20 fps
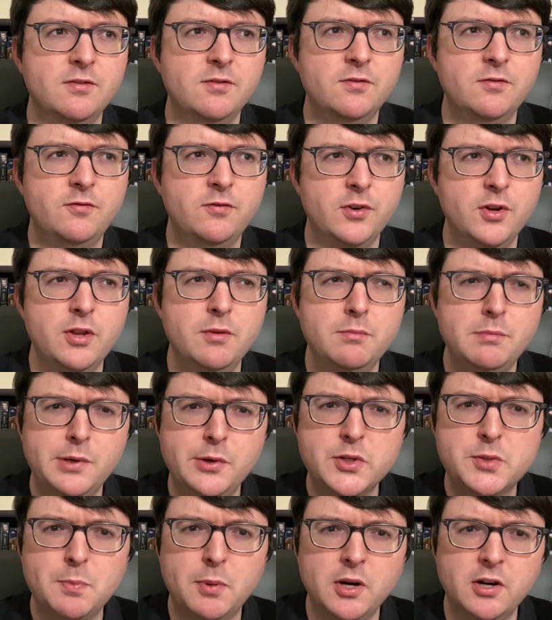for the
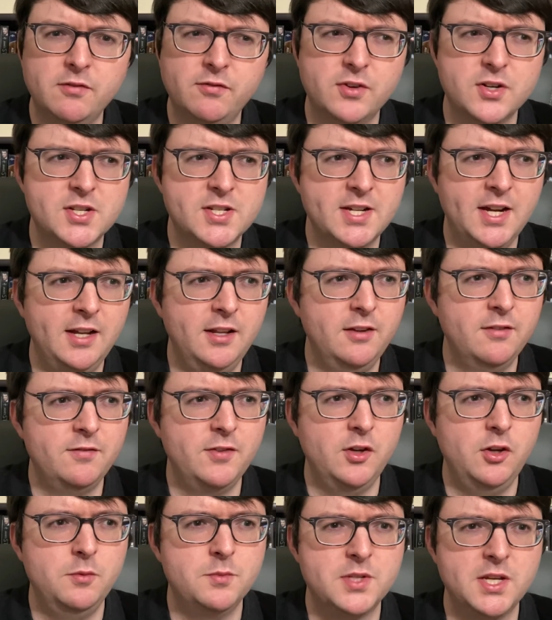most part, for silent
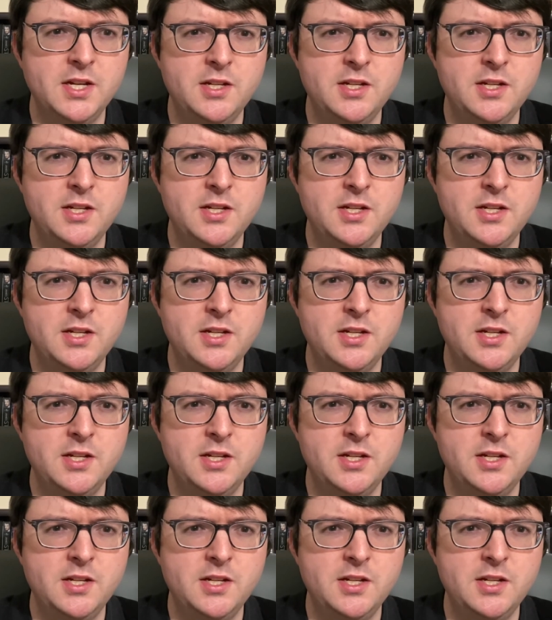films,